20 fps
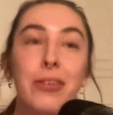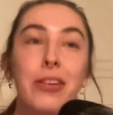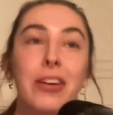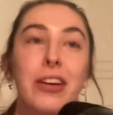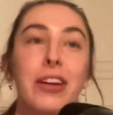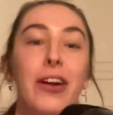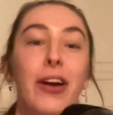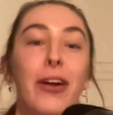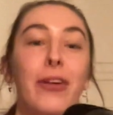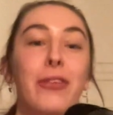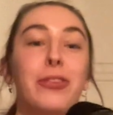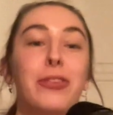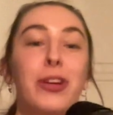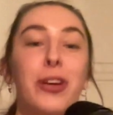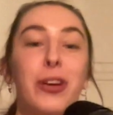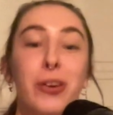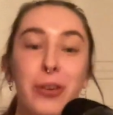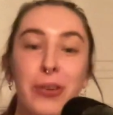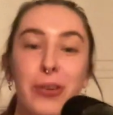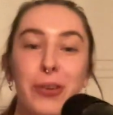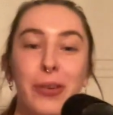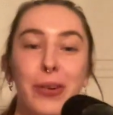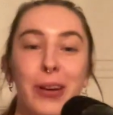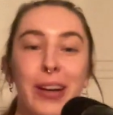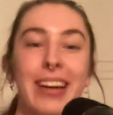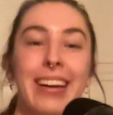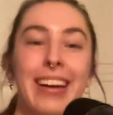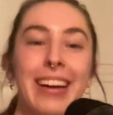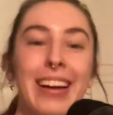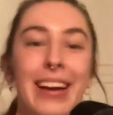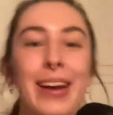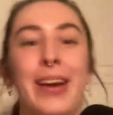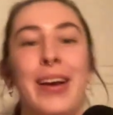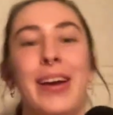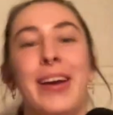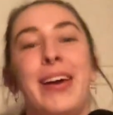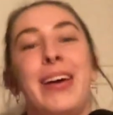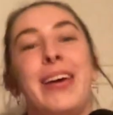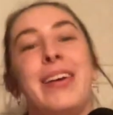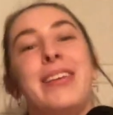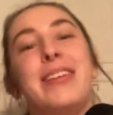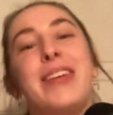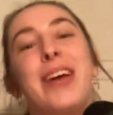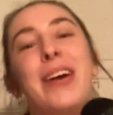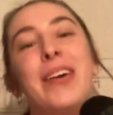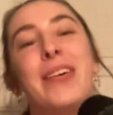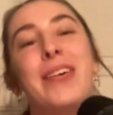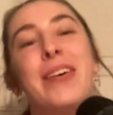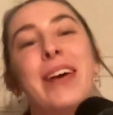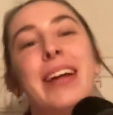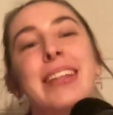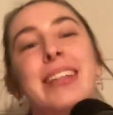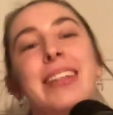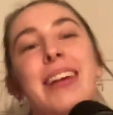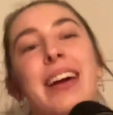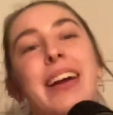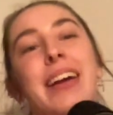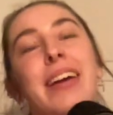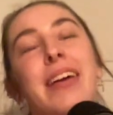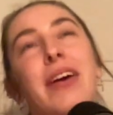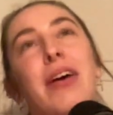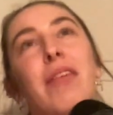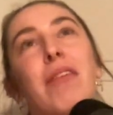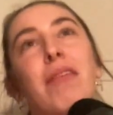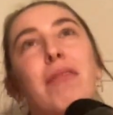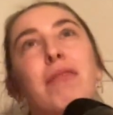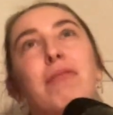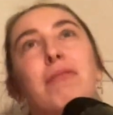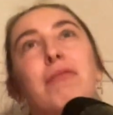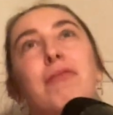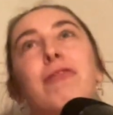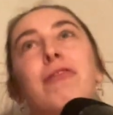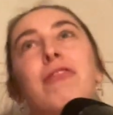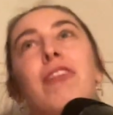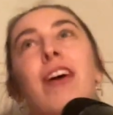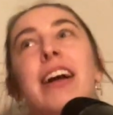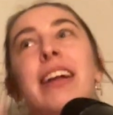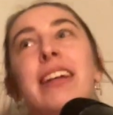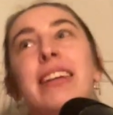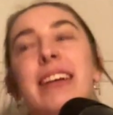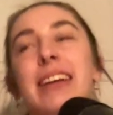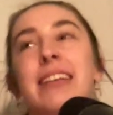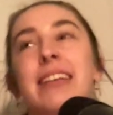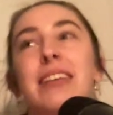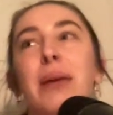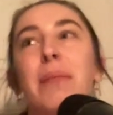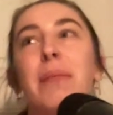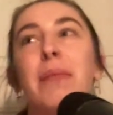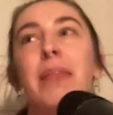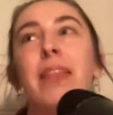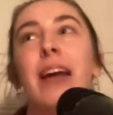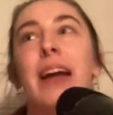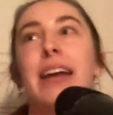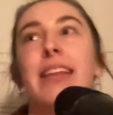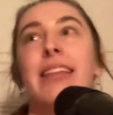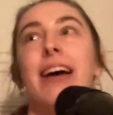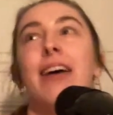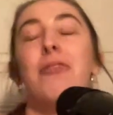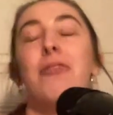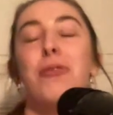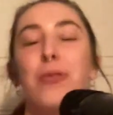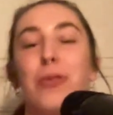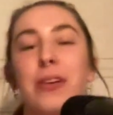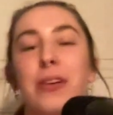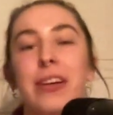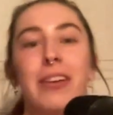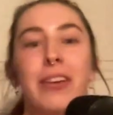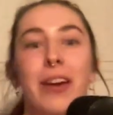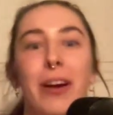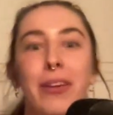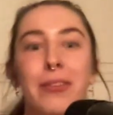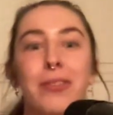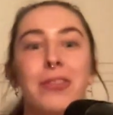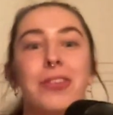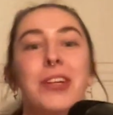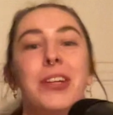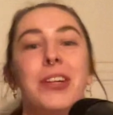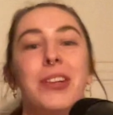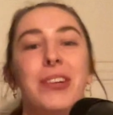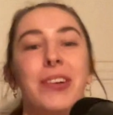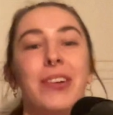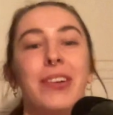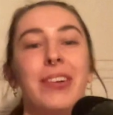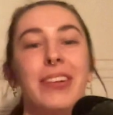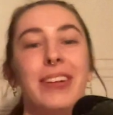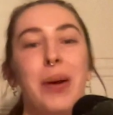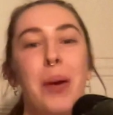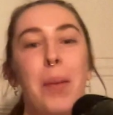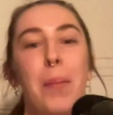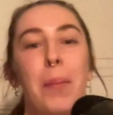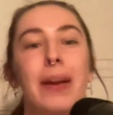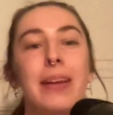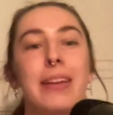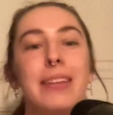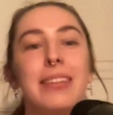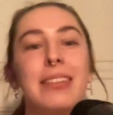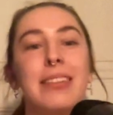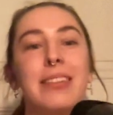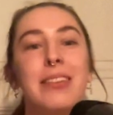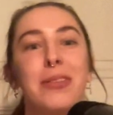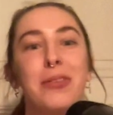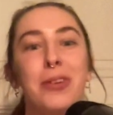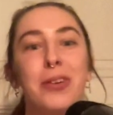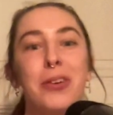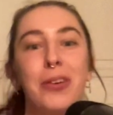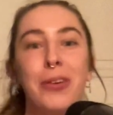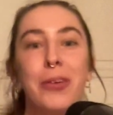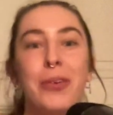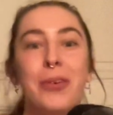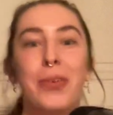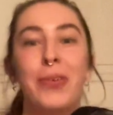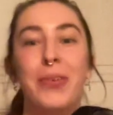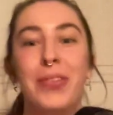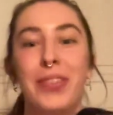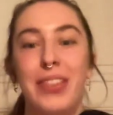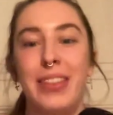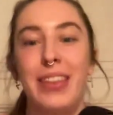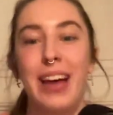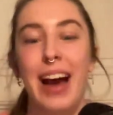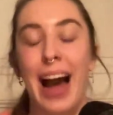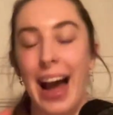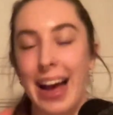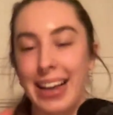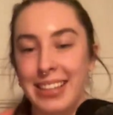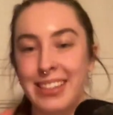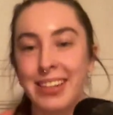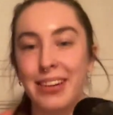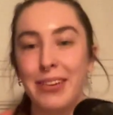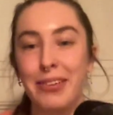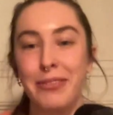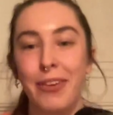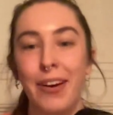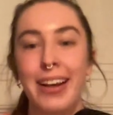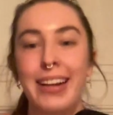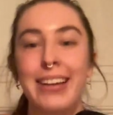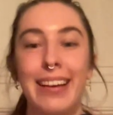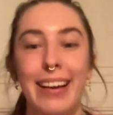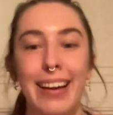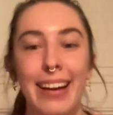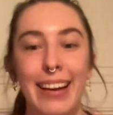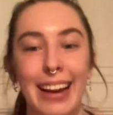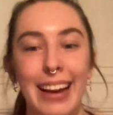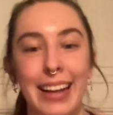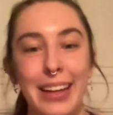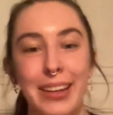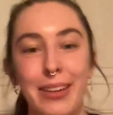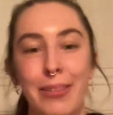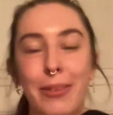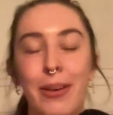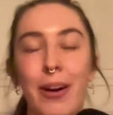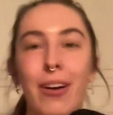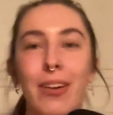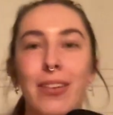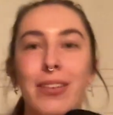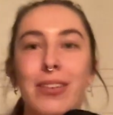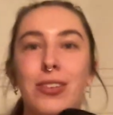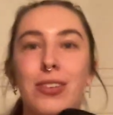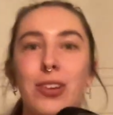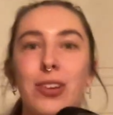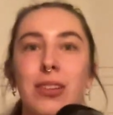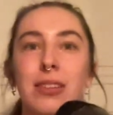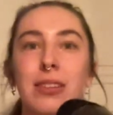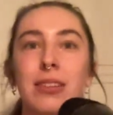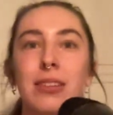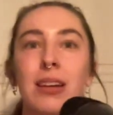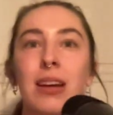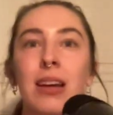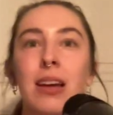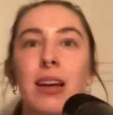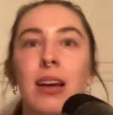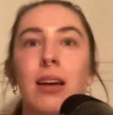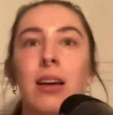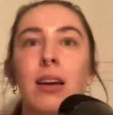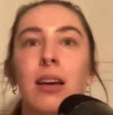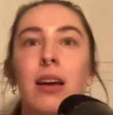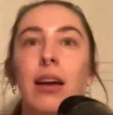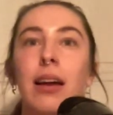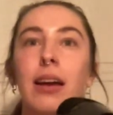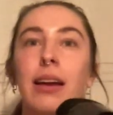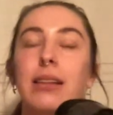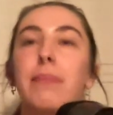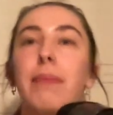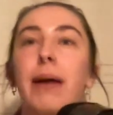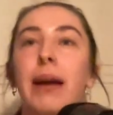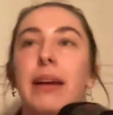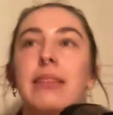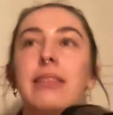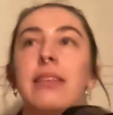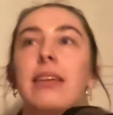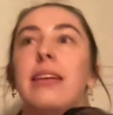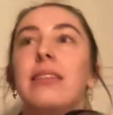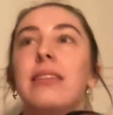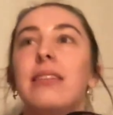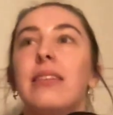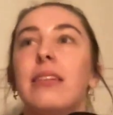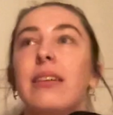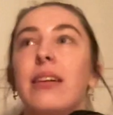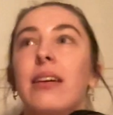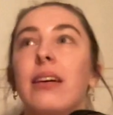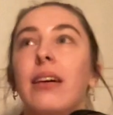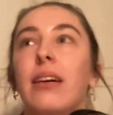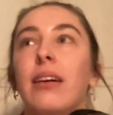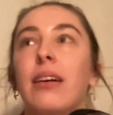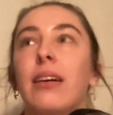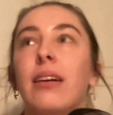knows you. So it's like finding something that already knows you, but it's still you that has to find it. Like, you can't just expect it to